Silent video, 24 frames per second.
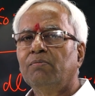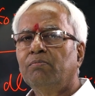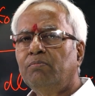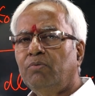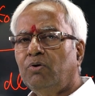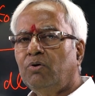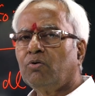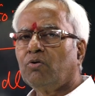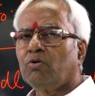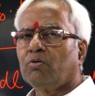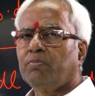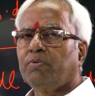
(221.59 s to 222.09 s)

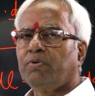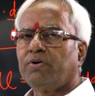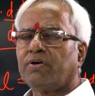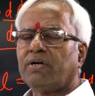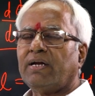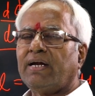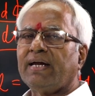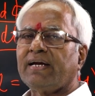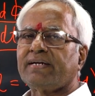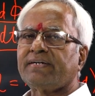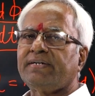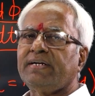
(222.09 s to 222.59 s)
Moreover,
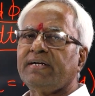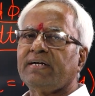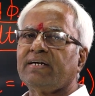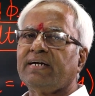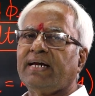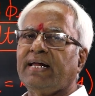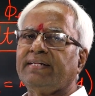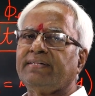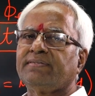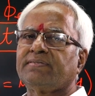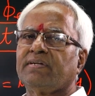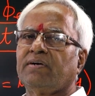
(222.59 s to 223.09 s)
electric
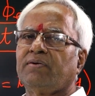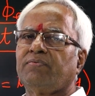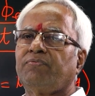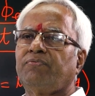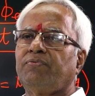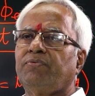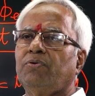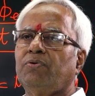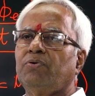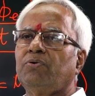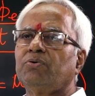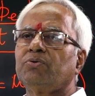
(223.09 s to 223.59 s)
lines of
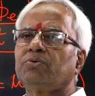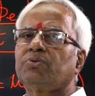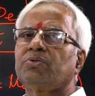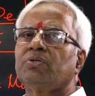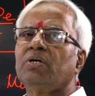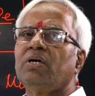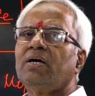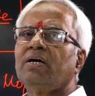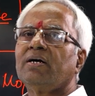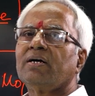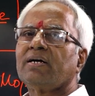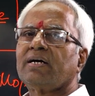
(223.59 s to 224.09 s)
force
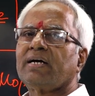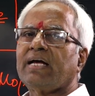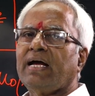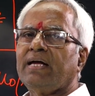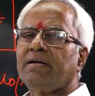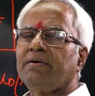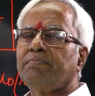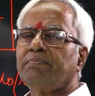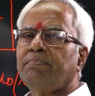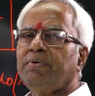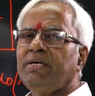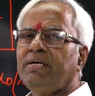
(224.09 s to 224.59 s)

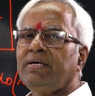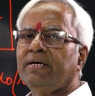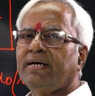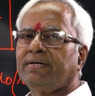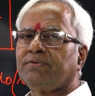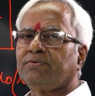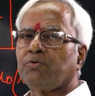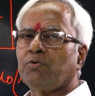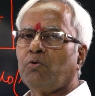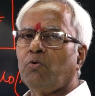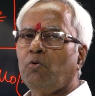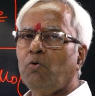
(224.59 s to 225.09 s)
can be
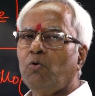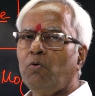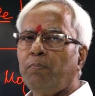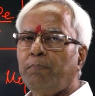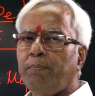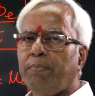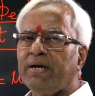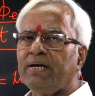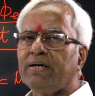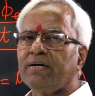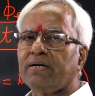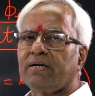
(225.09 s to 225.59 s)
as
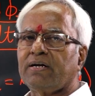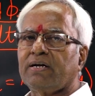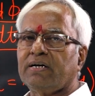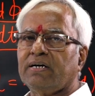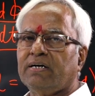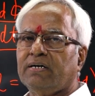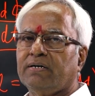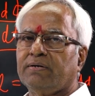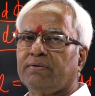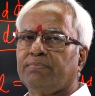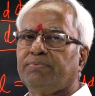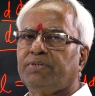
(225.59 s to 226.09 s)
open
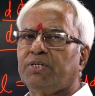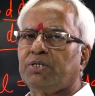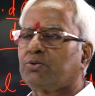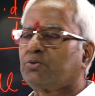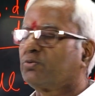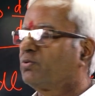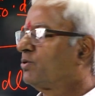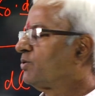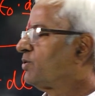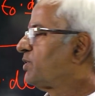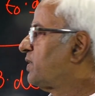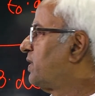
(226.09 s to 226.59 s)
curve.
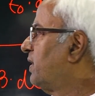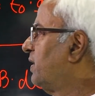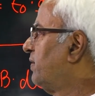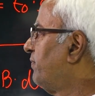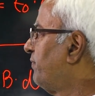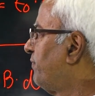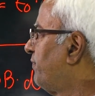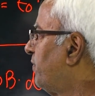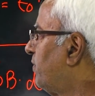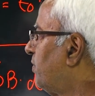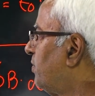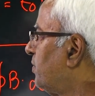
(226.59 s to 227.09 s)
This was
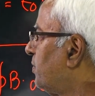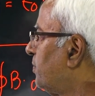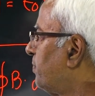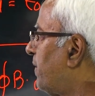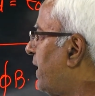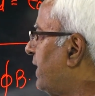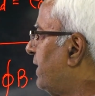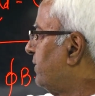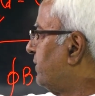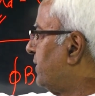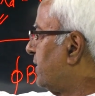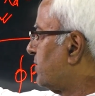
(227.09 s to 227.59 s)
confirmed
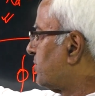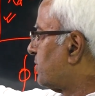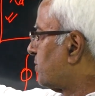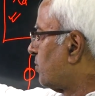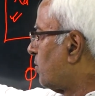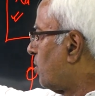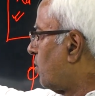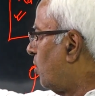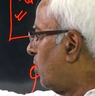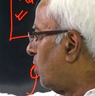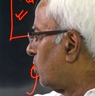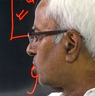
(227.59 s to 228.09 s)
by this
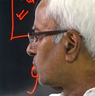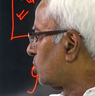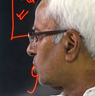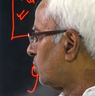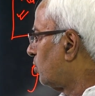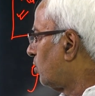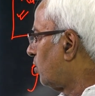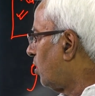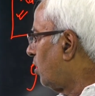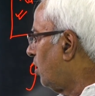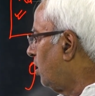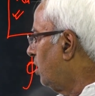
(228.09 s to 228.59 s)
Gauss
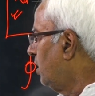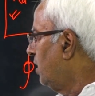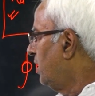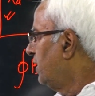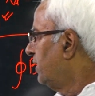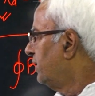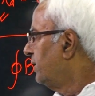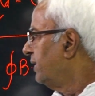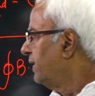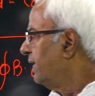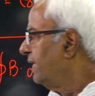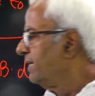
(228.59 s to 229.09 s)
law
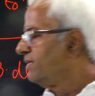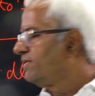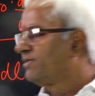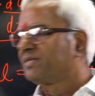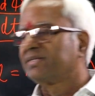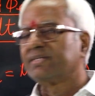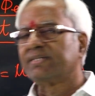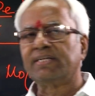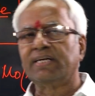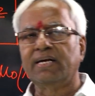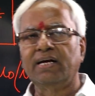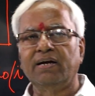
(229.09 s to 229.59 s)

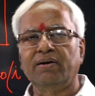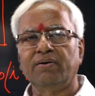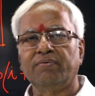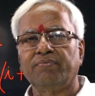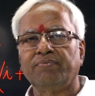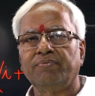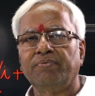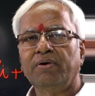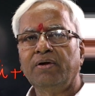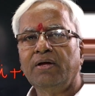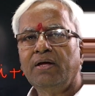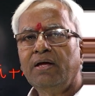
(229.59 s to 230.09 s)

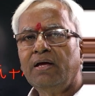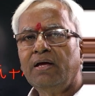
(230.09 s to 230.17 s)
itself.